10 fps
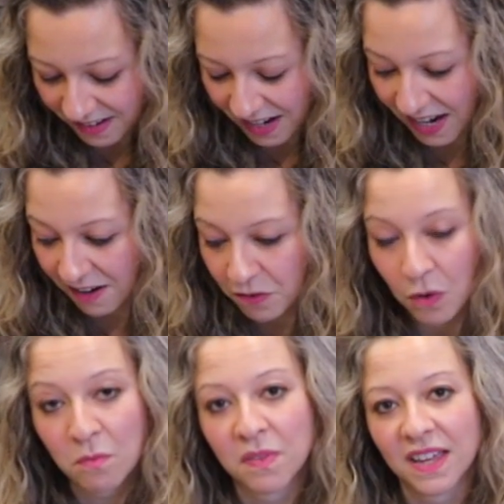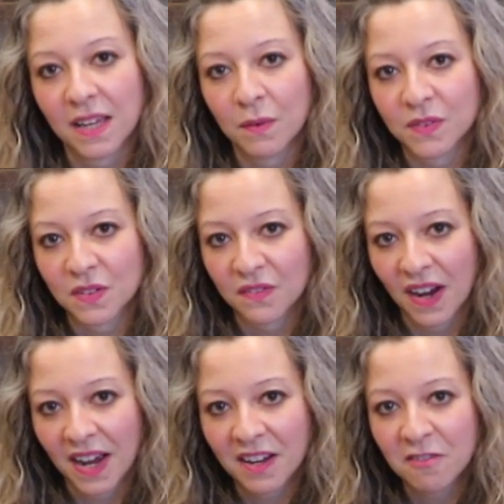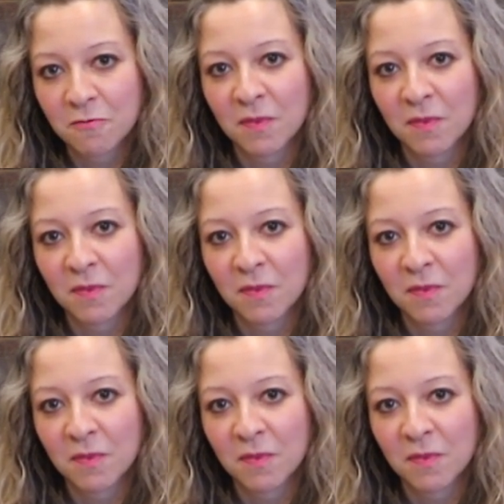have hope that he will survive,